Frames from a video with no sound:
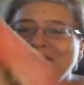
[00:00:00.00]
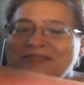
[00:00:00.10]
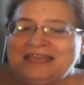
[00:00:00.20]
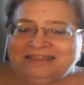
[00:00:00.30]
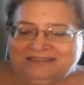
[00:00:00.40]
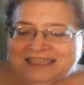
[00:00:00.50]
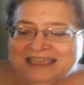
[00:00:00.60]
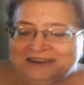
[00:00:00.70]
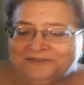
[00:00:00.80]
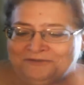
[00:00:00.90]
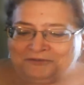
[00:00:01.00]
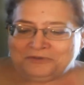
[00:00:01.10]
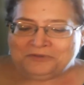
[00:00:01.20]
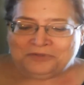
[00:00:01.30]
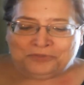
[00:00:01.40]
That's kind of
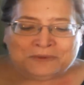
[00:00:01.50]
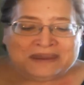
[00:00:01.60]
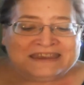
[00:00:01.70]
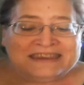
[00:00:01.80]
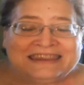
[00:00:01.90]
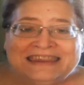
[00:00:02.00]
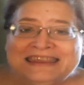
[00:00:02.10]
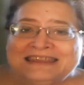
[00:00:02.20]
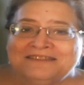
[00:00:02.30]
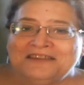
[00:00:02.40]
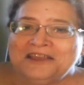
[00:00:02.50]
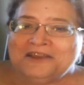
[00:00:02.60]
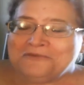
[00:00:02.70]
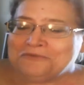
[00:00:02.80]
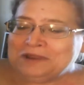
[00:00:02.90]
3D. It
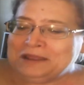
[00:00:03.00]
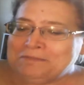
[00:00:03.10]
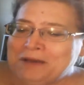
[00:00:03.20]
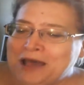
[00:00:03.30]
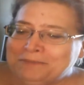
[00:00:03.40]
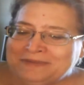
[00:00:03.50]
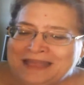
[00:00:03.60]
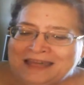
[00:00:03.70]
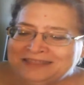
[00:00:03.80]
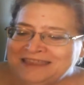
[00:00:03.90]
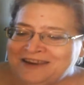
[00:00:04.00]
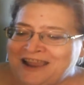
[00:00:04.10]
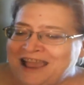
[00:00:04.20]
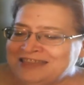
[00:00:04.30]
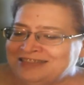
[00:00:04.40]
really pops out there.
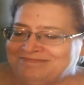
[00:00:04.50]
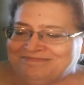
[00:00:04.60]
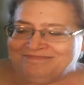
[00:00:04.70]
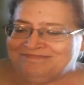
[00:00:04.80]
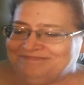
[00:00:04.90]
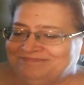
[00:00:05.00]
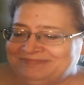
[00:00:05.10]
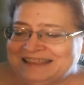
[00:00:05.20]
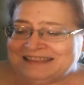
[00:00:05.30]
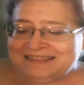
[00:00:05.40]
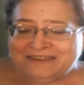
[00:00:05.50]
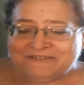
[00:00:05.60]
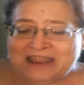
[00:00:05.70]
Like I said,